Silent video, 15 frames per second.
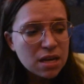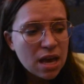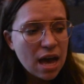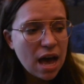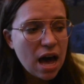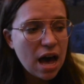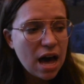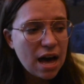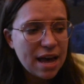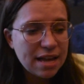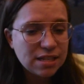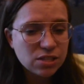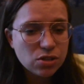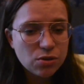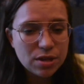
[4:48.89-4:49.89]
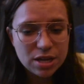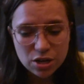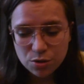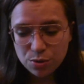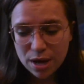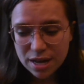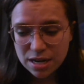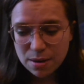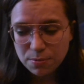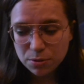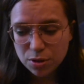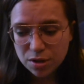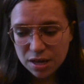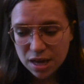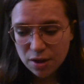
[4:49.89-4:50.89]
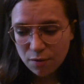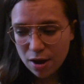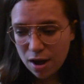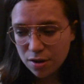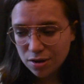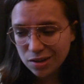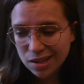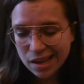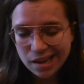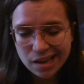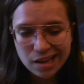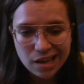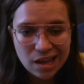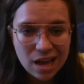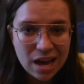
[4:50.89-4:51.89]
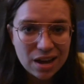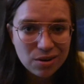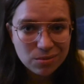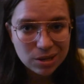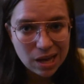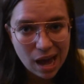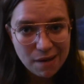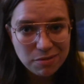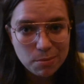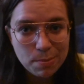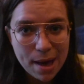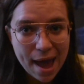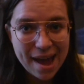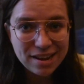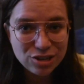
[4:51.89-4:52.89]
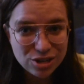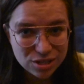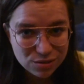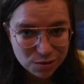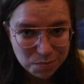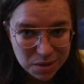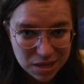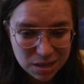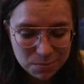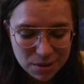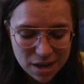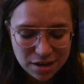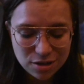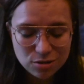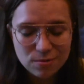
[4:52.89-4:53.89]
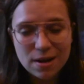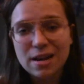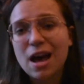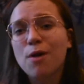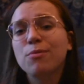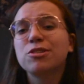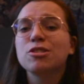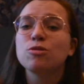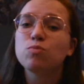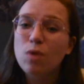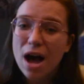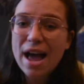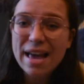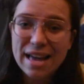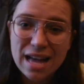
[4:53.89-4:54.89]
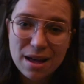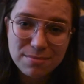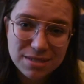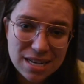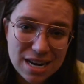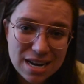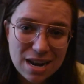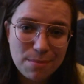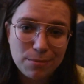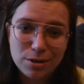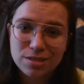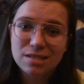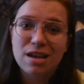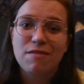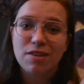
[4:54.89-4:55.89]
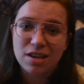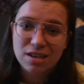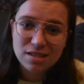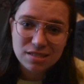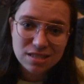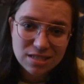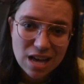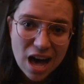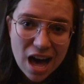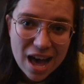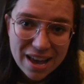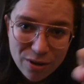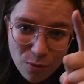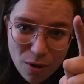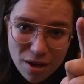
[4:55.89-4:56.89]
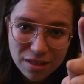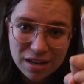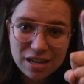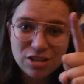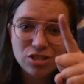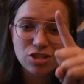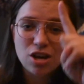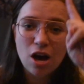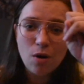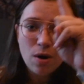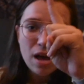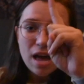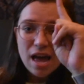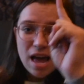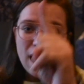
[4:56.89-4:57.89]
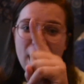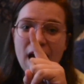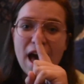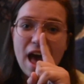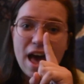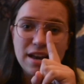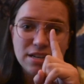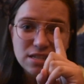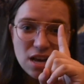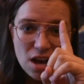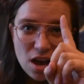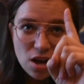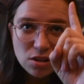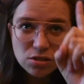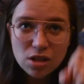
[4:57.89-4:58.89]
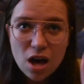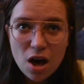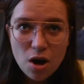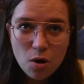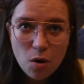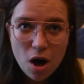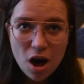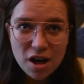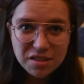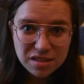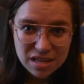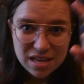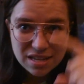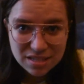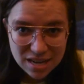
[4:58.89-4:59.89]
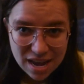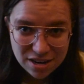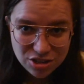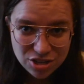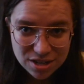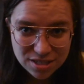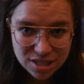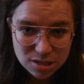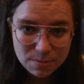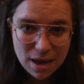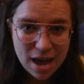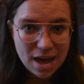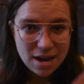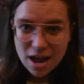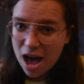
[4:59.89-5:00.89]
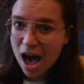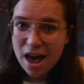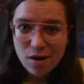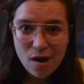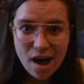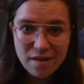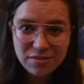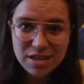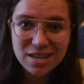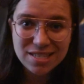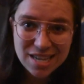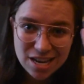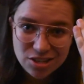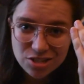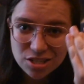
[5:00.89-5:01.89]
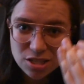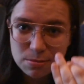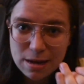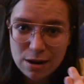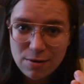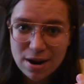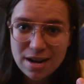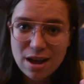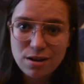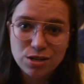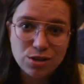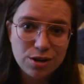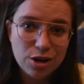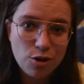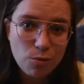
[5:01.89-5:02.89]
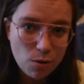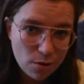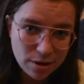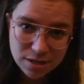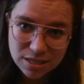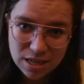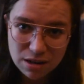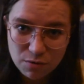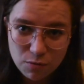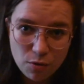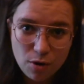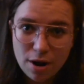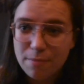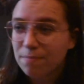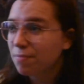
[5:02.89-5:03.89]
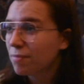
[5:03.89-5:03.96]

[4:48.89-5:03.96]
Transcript: And so then you end up looking around and you're like, I don't really have the patience for Peaky Blinders right now, which is why it comes in at number 7, because it's a high-quality show, and low on the attention span. I don't have the attention span right now during quarantine for it.